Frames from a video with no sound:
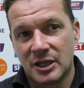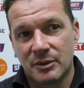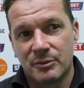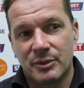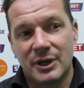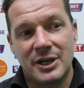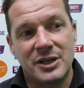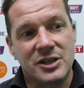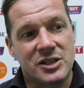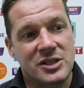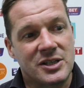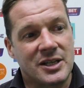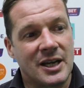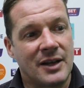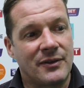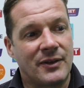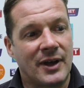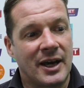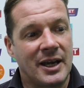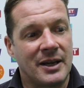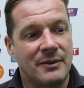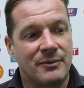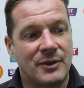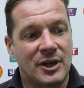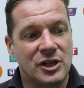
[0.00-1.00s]
but instead
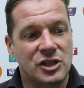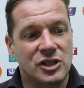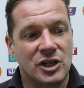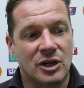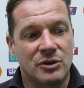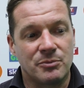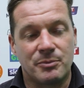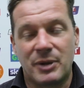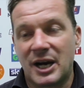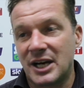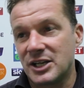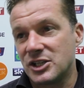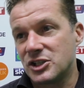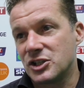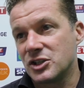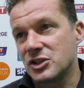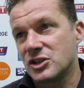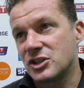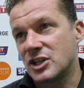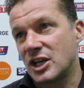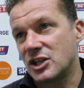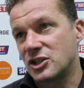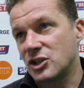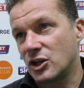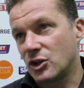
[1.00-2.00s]
they, they showed
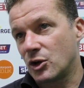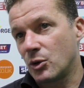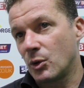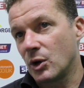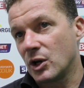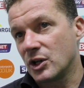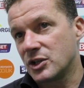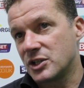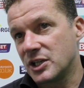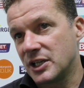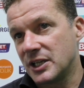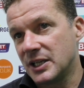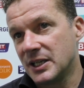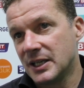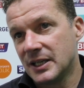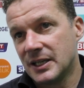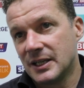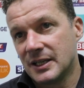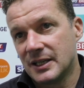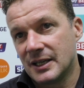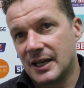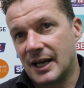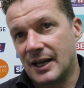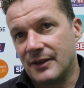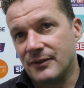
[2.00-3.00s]
patience, they showed quality,
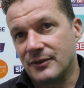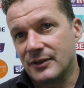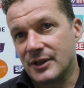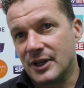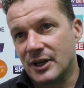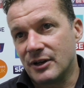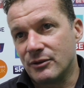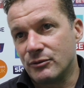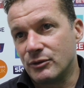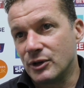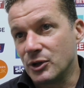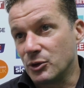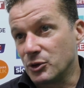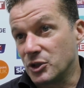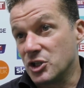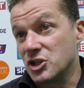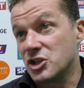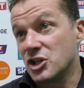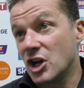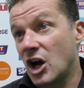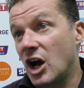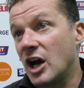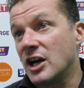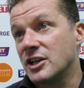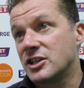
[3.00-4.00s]
and a real
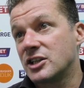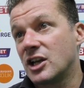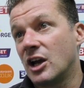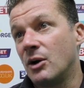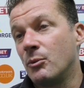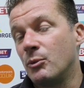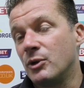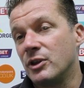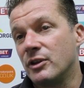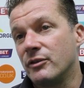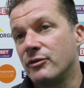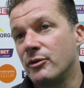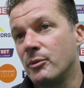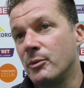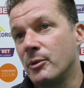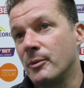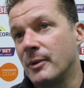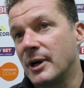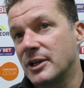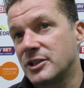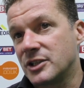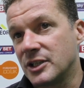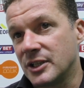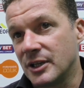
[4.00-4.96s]
desire to go and win the football match.